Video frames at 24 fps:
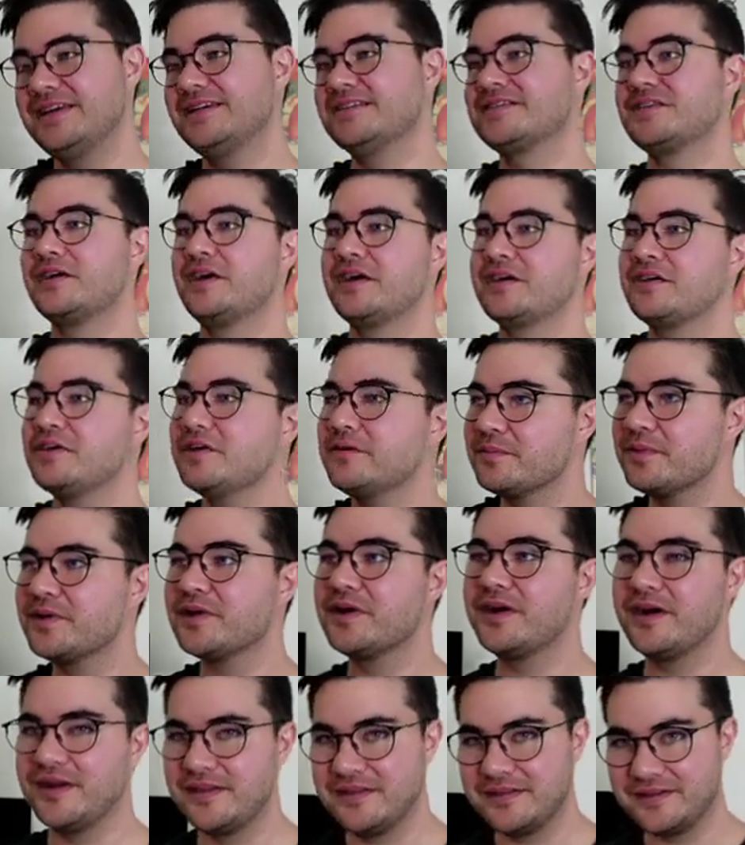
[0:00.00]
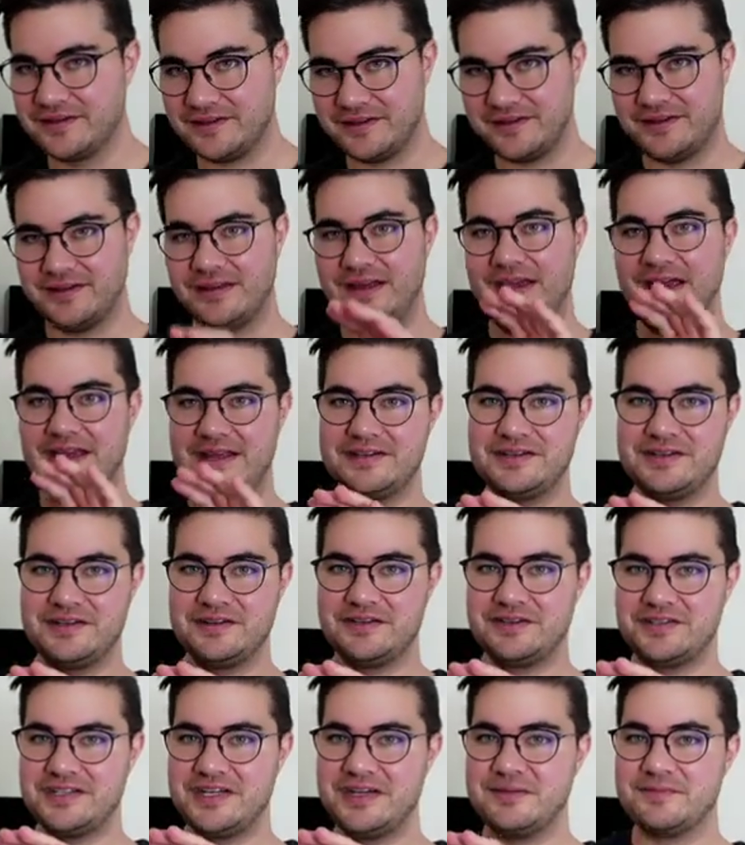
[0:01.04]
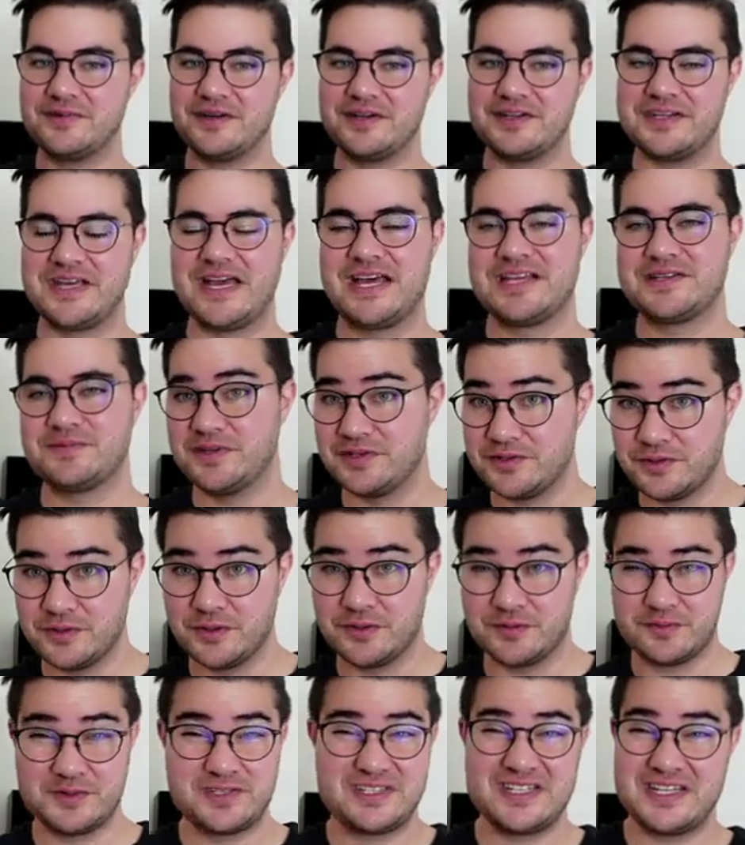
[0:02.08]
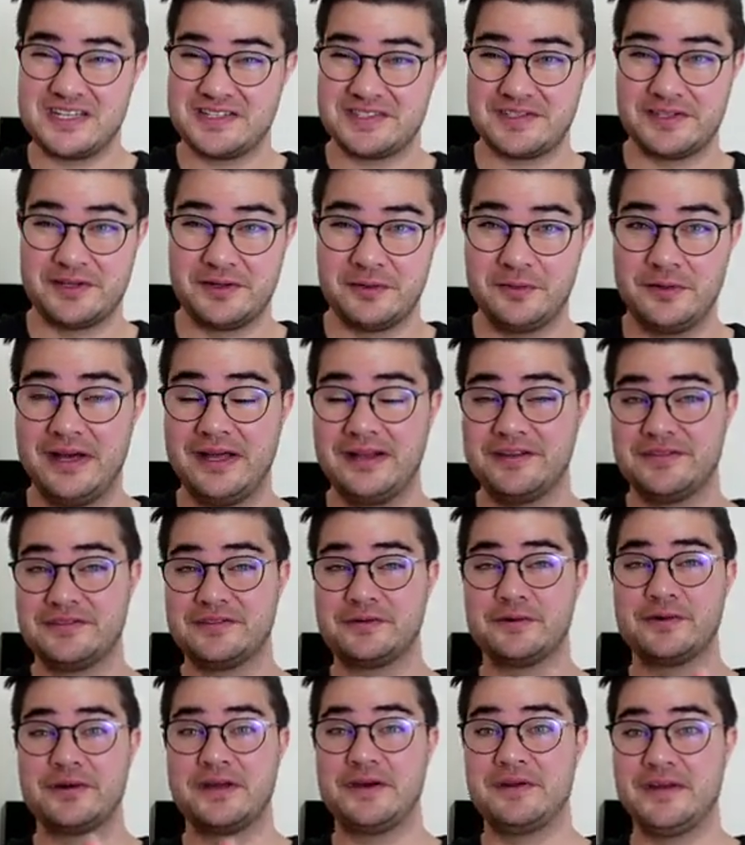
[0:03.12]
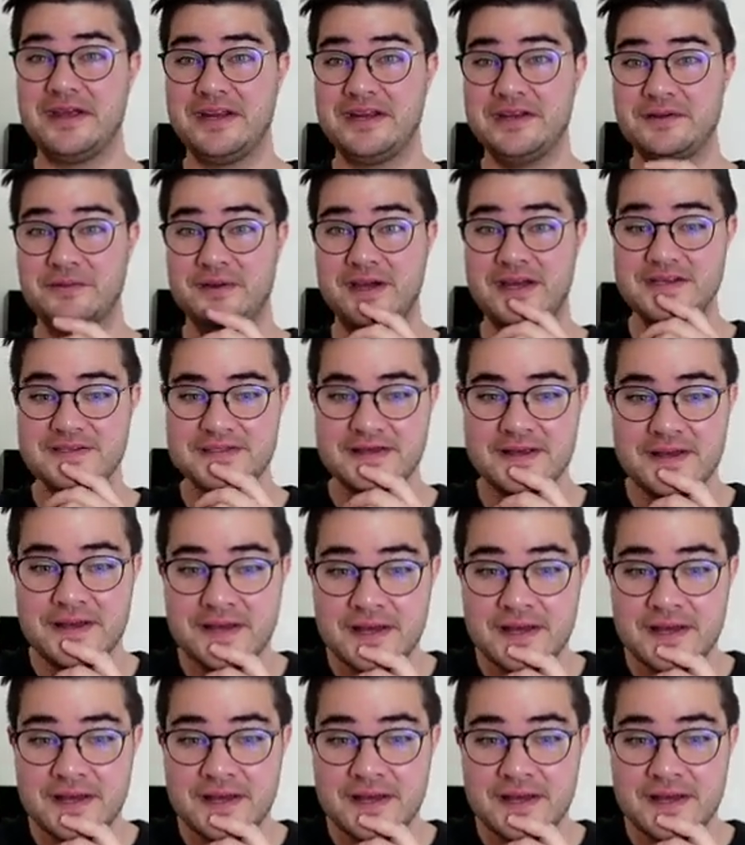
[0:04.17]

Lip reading: so I couldn't put on the little anterior chamber attachment to it, which takes a little while to sort out anyways.